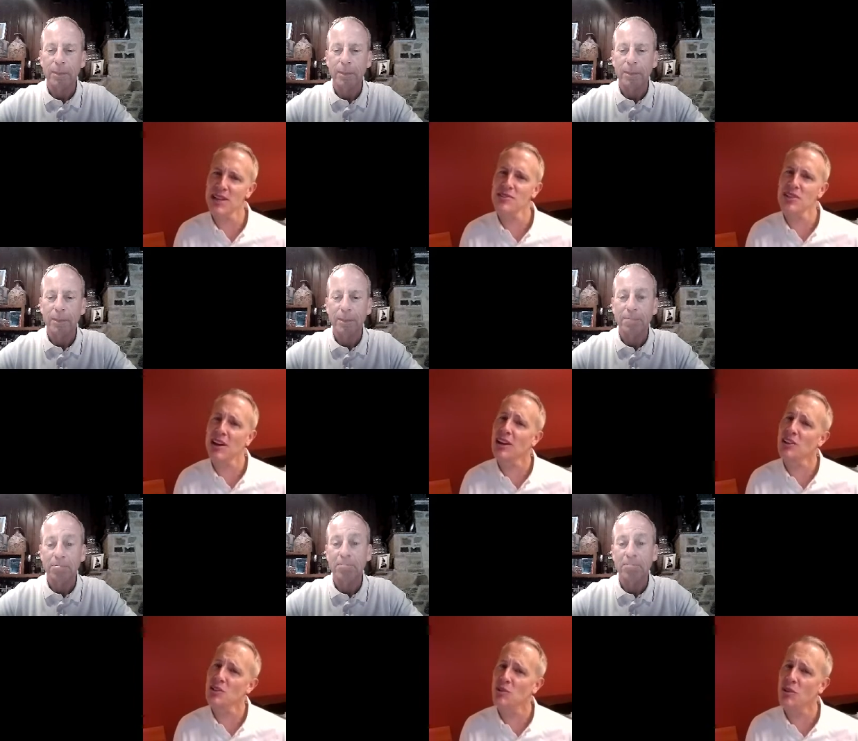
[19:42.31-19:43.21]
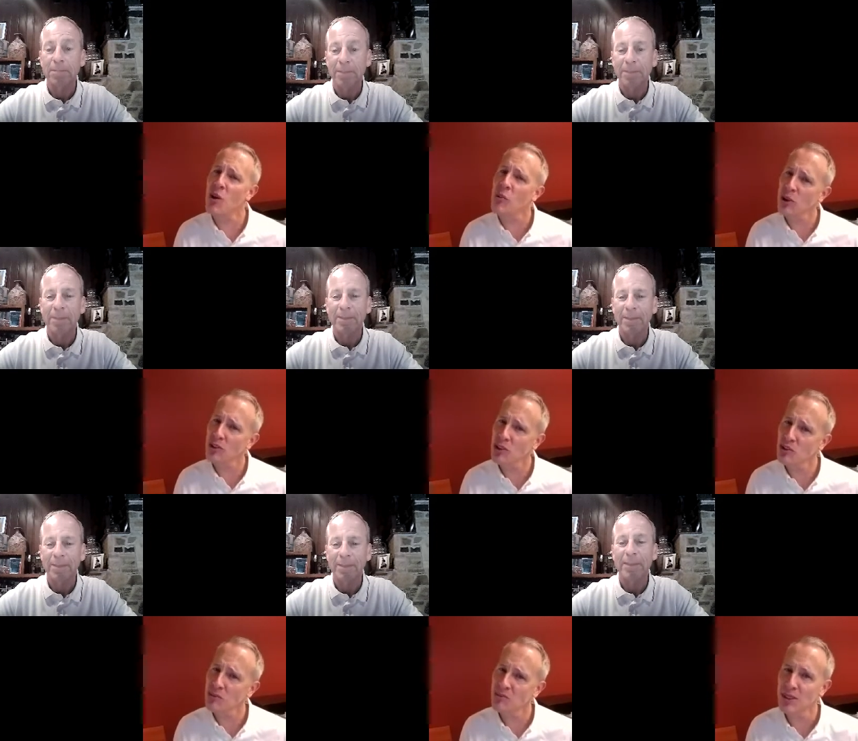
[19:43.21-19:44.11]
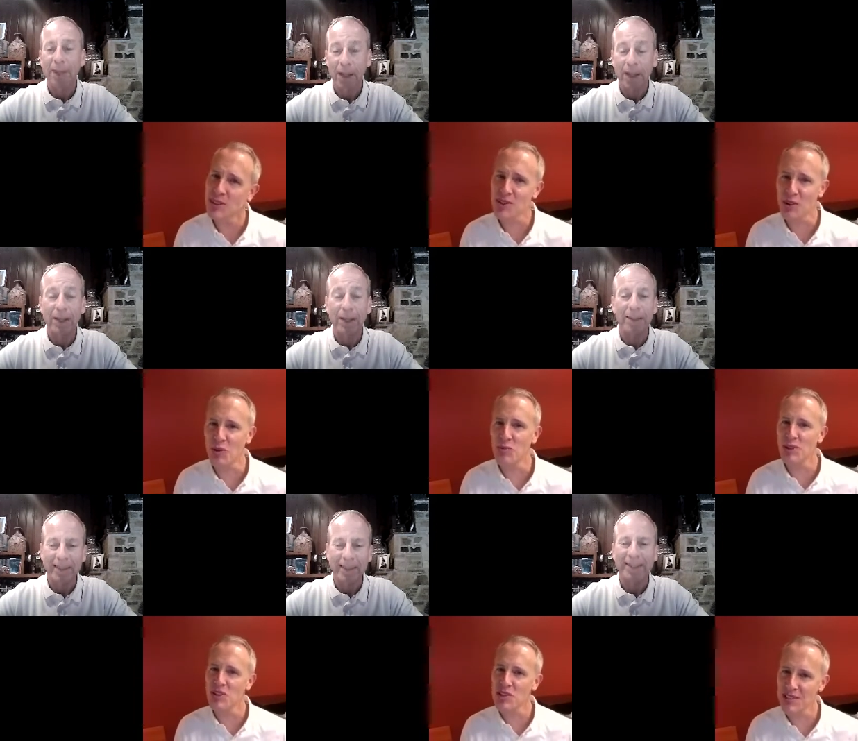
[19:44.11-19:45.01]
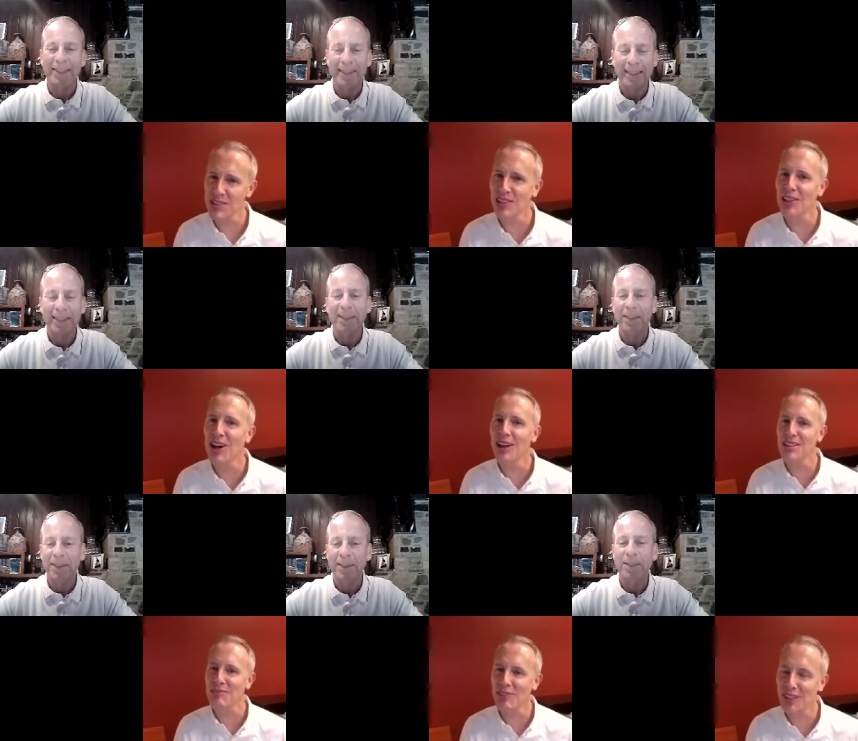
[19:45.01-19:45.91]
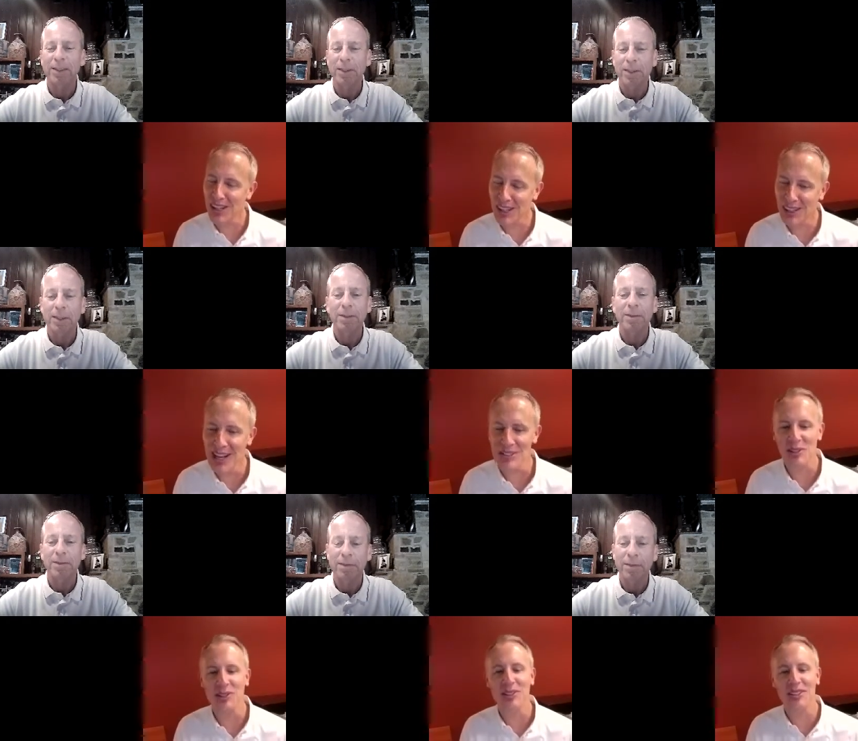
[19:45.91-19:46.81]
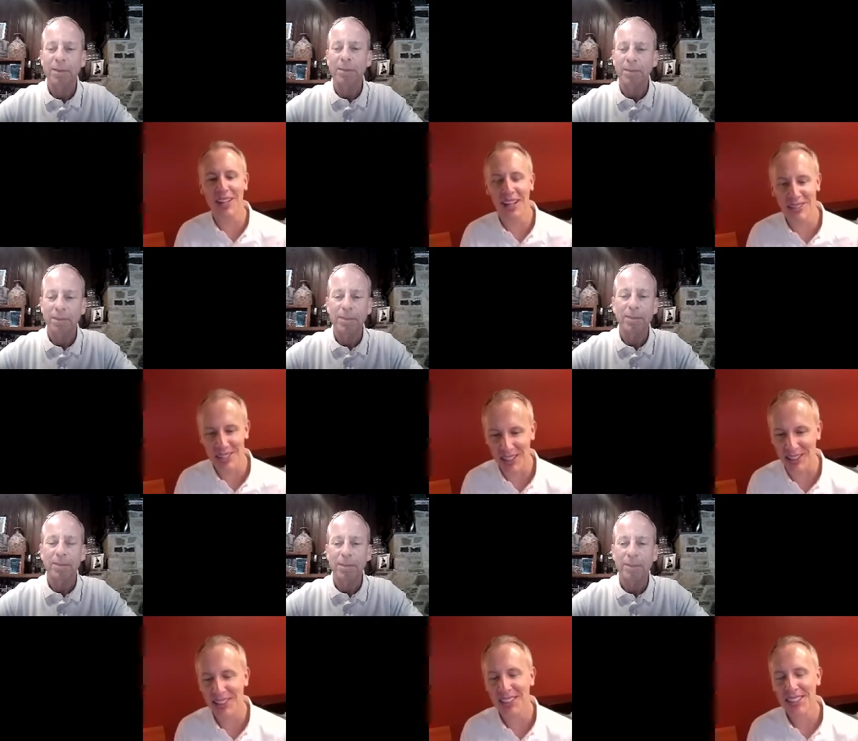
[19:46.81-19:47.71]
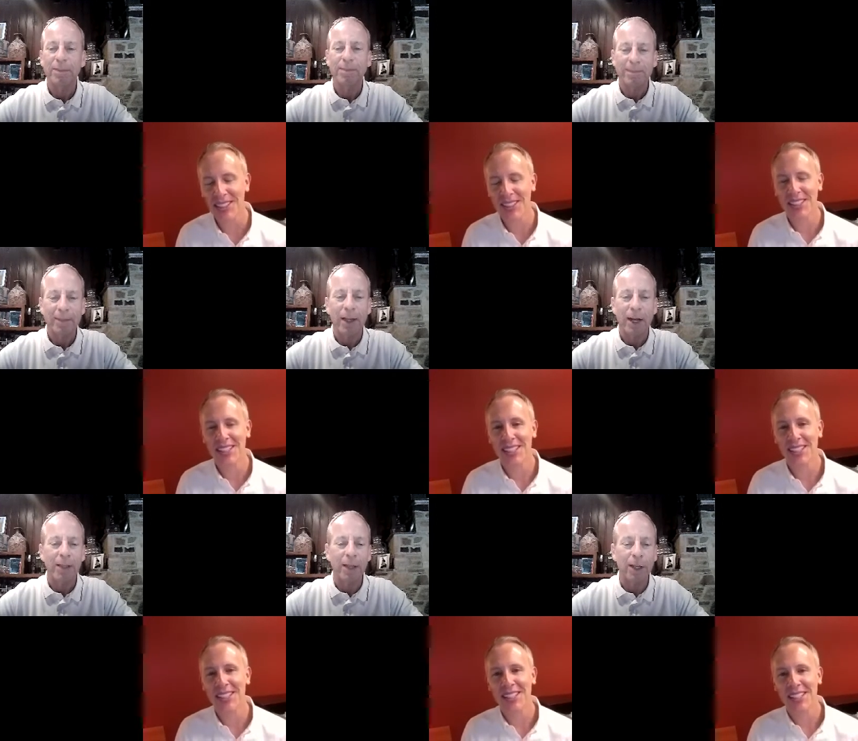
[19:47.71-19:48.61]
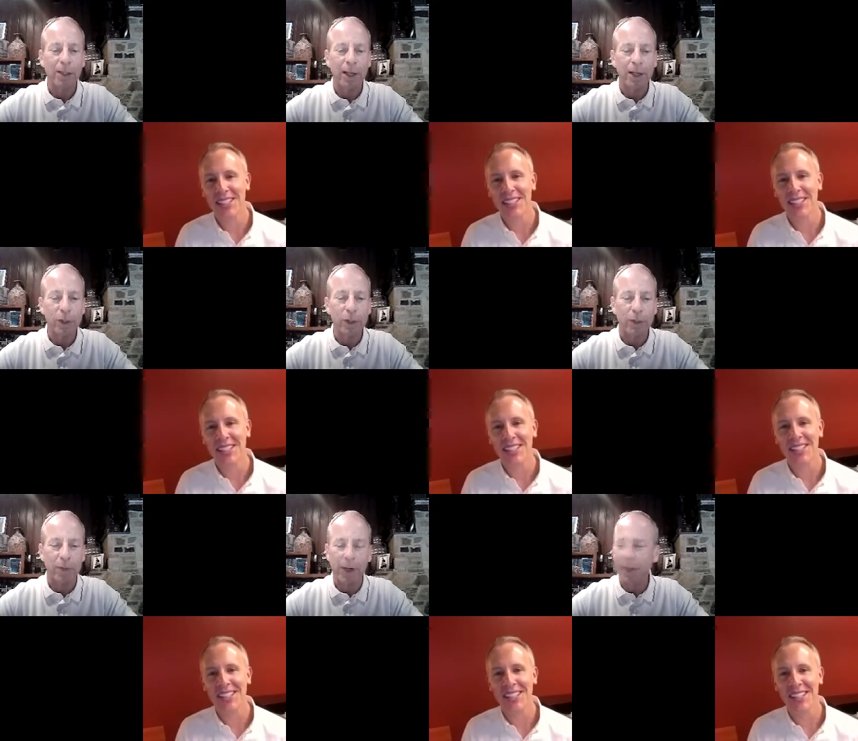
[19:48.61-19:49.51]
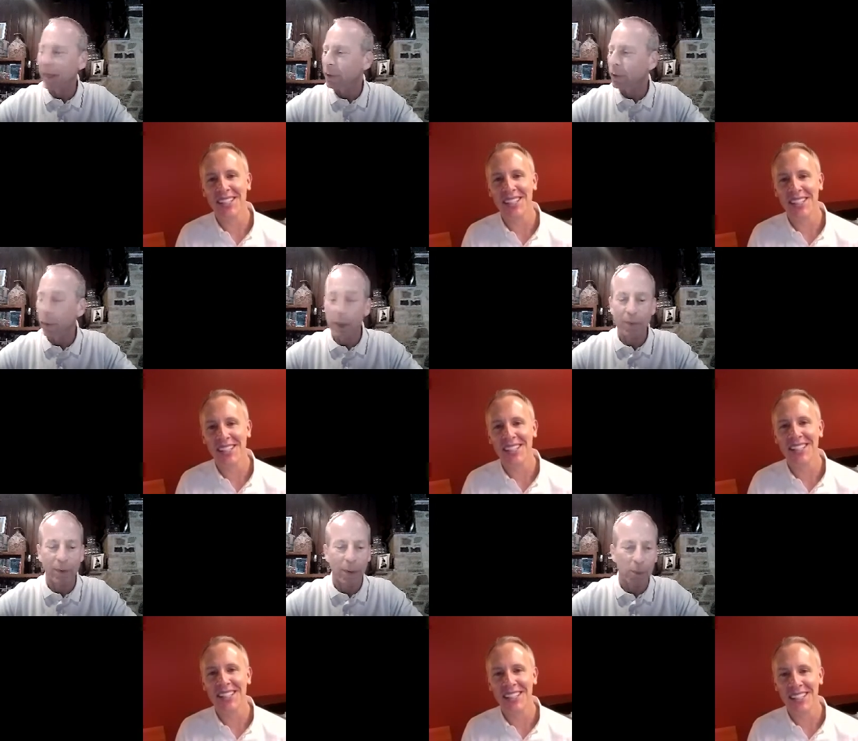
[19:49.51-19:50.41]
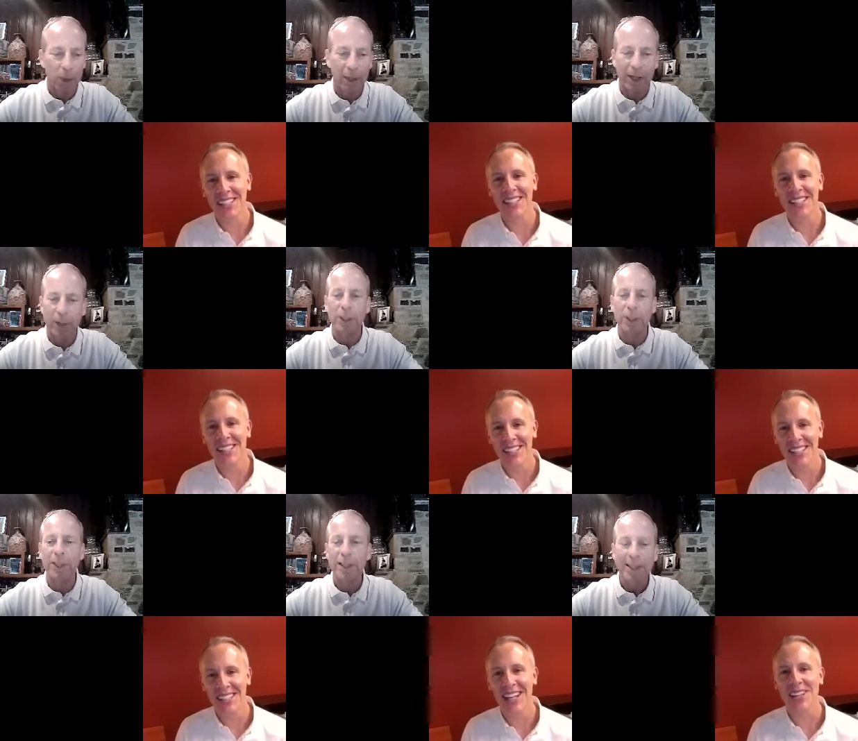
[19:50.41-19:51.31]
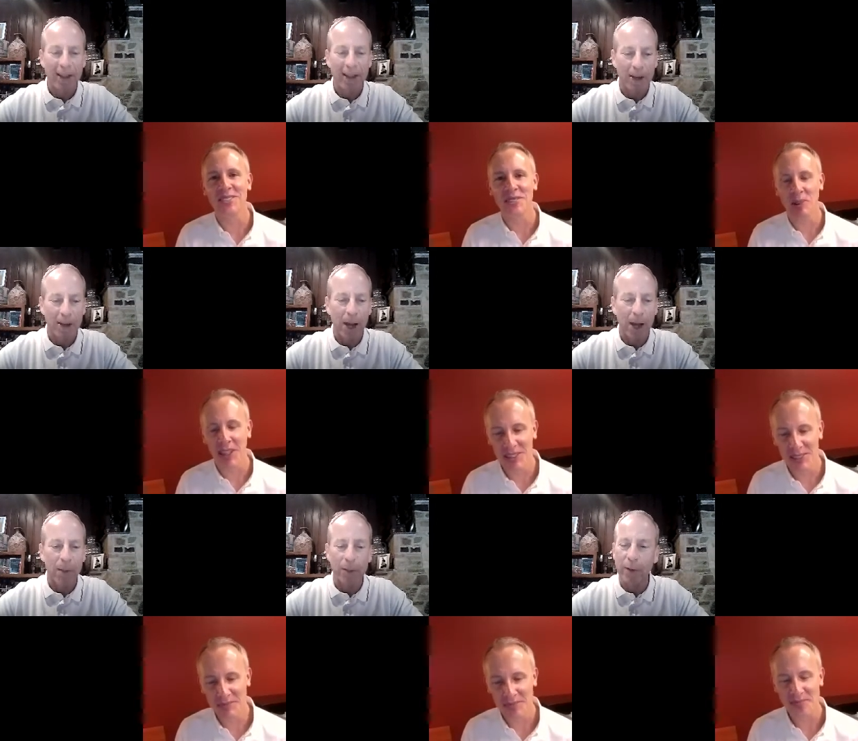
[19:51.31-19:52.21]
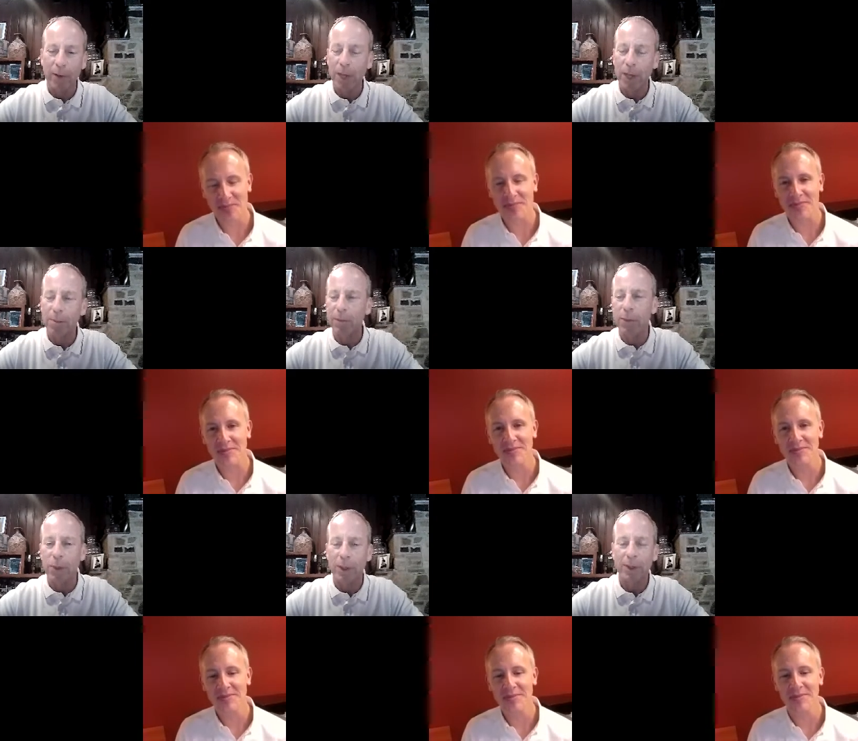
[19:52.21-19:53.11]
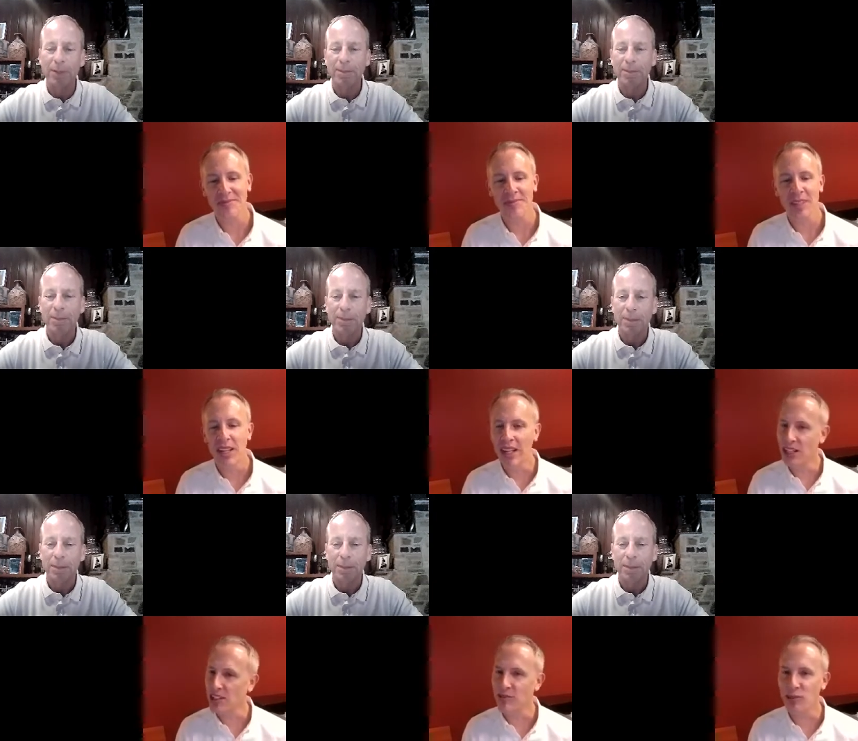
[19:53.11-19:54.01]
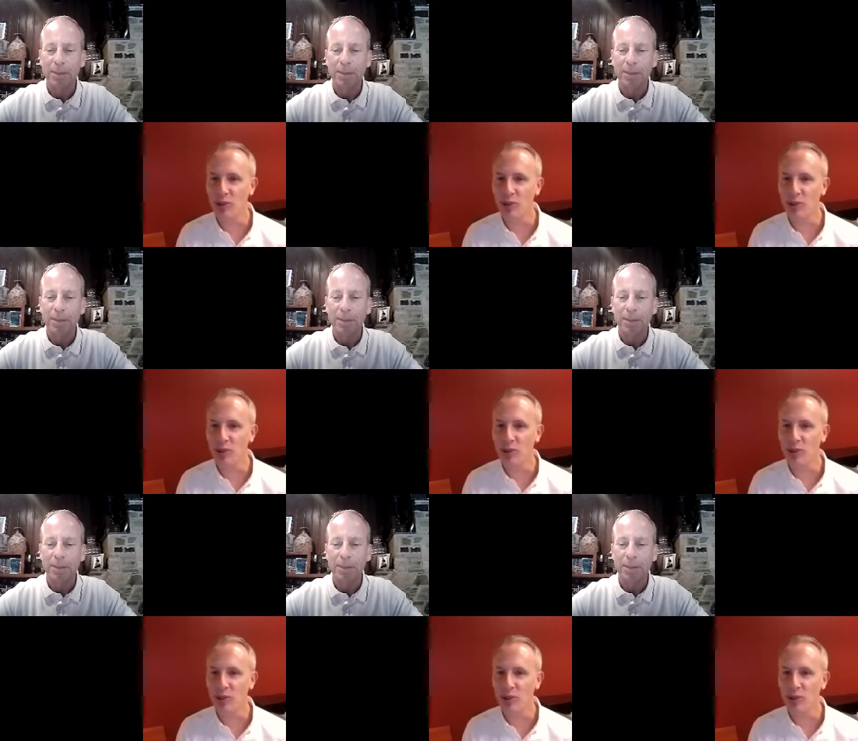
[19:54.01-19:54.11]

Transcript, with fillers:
Speaker 1: the best to kind of do homework to. So we've been testing a lot of different uh, classical uh, together.
Speaker 2: I, I, I, used to find classical great for homework, actually. Um, how about favorite type of food?
Speaker 1: Indian